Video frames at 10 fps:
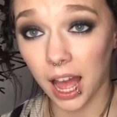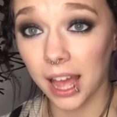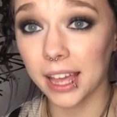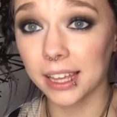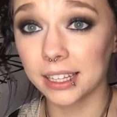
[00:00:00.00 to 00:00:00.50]

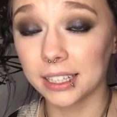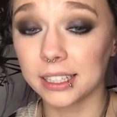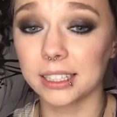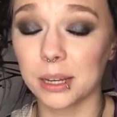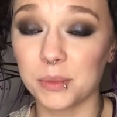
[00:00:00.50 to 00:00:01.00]
I
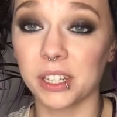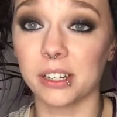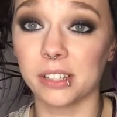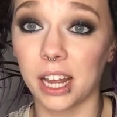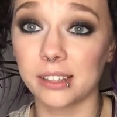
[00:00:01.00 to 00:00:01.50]
am
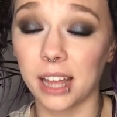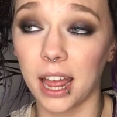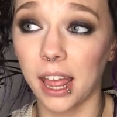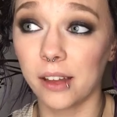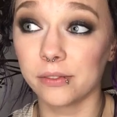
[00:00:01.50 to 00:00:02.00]
serious, guys.
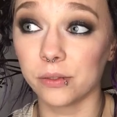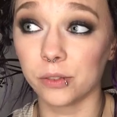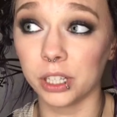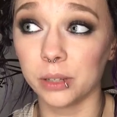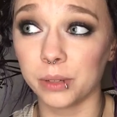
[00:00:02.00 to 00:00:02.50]
I
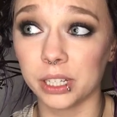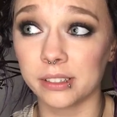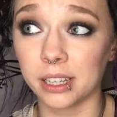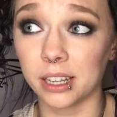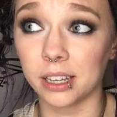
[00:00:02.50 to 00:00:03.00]
have really
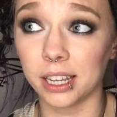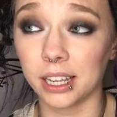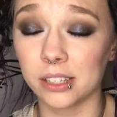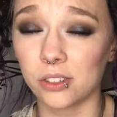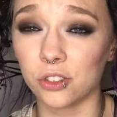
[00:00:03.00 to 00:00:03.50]
weird skin. Like,
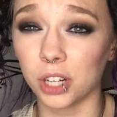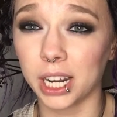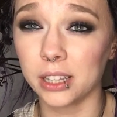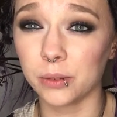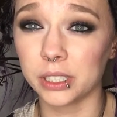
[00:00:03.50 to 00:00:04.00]
it gets
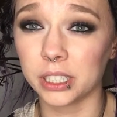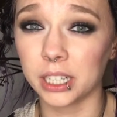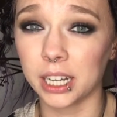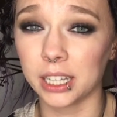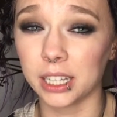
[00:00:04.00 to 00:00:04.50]
dry in the
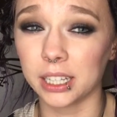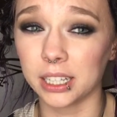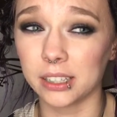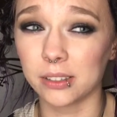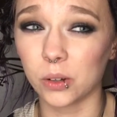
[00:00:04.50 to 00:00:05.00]
winter, and then
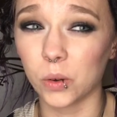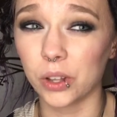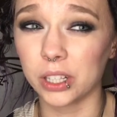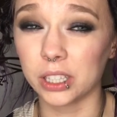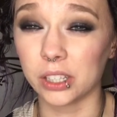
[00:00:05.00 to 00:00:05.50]
it gets
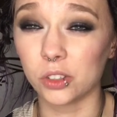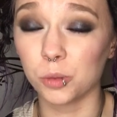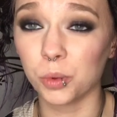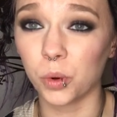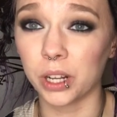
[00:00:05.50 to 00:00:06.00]
oil, like
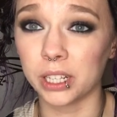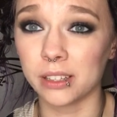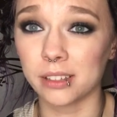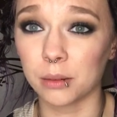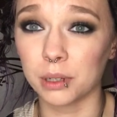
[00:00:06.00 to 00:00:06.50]
super oily
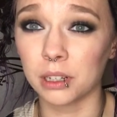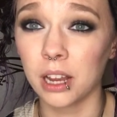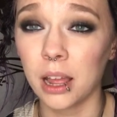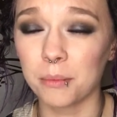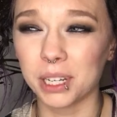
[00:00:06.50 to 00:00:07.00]
in the summer,
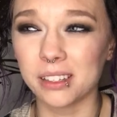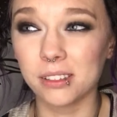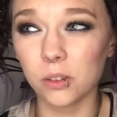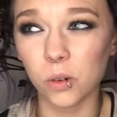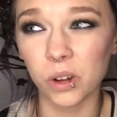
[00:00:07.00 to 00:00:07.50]
but it's
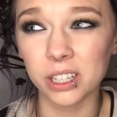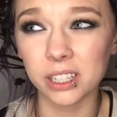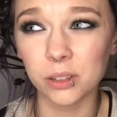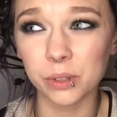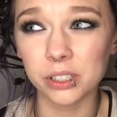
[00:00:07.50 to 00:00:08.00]
still
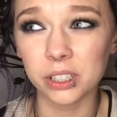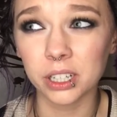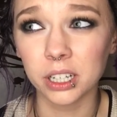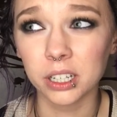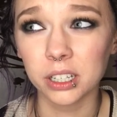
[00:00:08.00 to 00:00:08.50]
oily in the
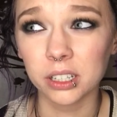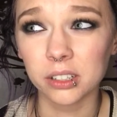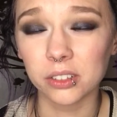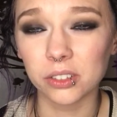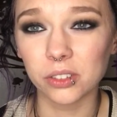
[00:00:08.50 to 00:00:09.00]
winter.
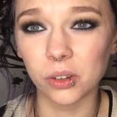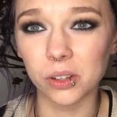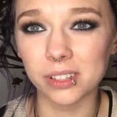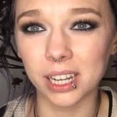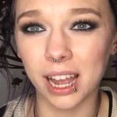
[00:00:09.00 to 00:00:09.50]
So
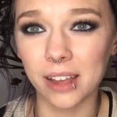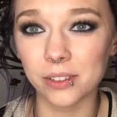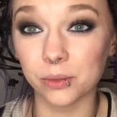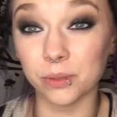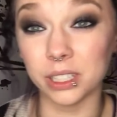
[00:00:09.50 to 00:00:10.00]
it's like I
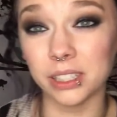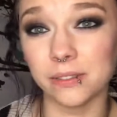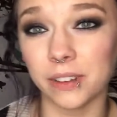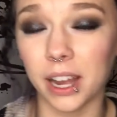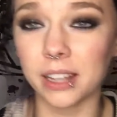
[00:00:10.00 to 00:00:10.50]
have to really
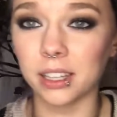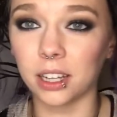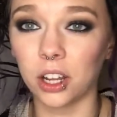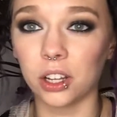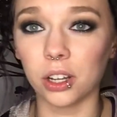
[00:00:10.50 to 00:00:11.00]
find
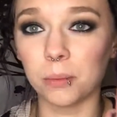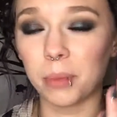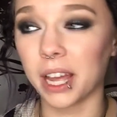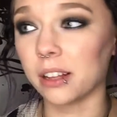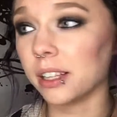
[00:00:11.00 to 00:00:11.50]
like a good
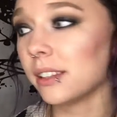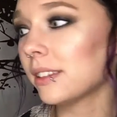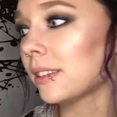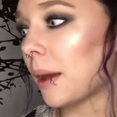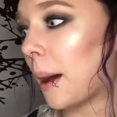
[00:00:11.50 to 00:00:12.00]

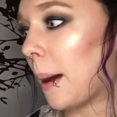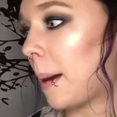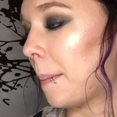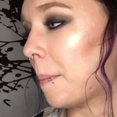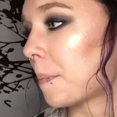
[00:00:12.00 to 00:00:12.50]
balance.
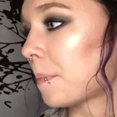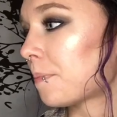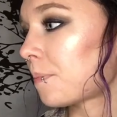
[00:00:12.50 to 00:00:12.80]
Um,